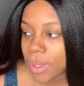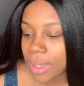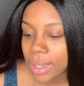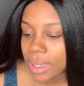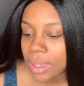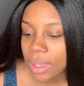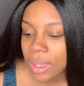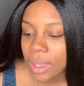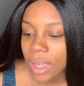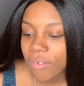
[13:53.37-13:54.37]
Like,
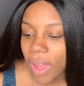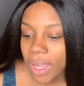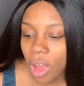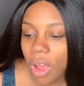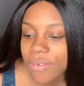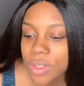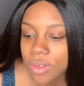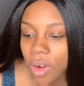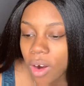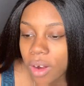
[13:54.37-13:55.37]
if I coughed too
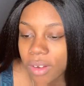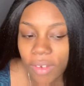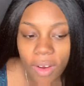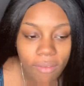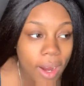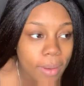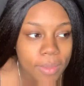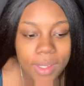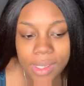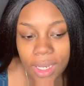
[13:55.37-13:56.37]
hard, if I ran up
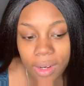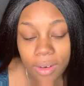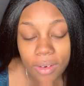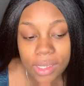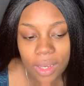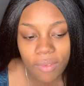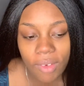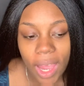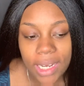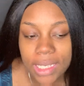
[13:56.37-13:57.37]
the stairs, if
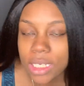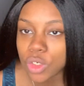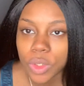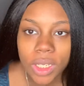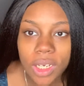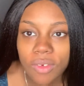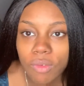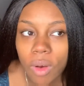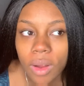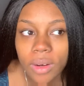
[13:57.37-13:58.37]
I didn't drink enough
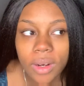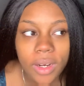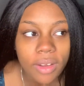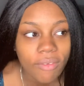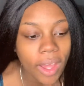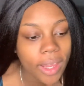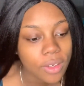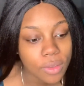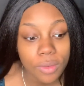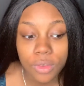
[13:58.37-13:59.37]
water, if I
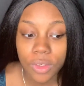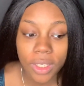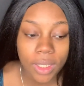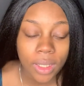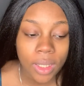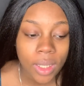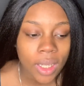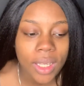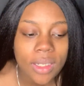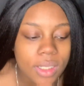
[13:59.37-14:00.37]
do drink,
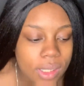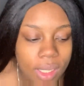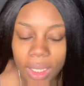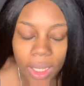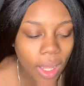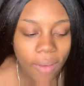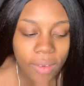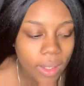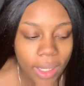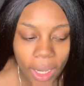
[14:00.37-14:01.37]
it's just like, I
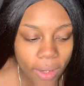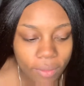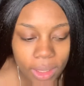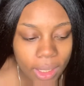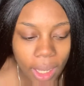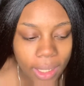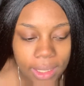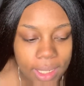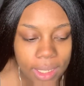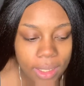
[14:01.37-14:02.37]
felt like everything I
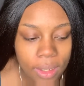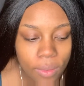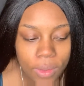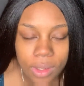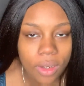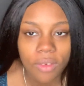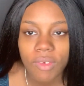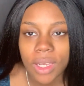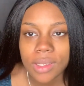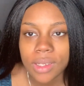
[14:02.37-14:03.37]
did was going to affect